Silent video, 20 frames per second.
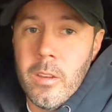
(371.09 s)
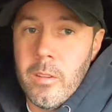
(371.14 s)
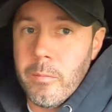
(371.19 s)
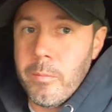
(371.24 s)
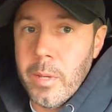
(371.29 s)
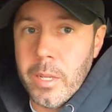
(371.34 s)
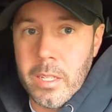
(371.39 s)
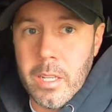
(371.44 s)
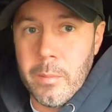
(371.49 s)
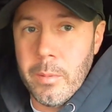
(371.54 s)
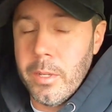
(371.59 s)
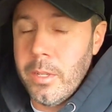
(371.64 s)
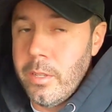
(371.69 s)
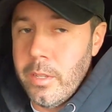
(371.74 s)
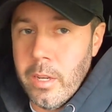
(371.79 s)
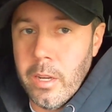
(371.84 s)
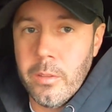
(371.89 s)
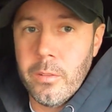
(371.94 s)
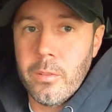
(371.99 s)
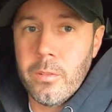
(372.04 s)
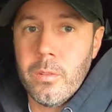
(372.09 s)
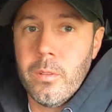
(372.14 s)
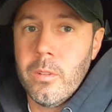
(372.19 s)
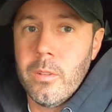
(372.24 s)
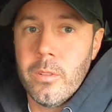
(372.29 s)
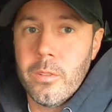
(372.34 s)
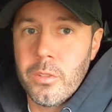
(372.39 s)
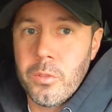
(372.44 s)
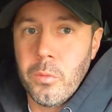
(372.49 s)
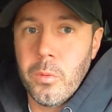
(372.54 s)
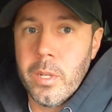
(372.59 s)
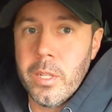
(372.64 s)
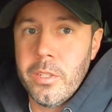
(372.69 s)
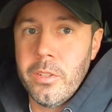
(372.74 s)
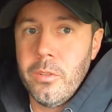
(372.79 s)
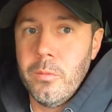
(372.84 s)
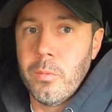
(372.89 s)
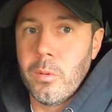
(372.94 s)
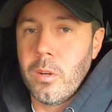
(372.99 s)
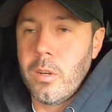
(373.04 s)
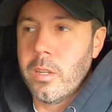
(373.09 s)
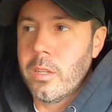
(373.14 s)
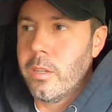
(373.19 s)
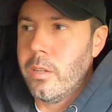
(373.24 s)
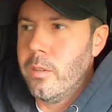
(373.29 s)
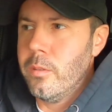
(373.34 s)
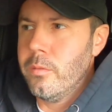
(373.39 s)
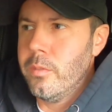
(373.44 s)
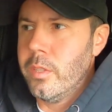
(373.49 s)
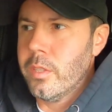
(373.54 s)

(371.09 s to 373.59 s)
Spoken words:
I've picked up another 22 Bronco.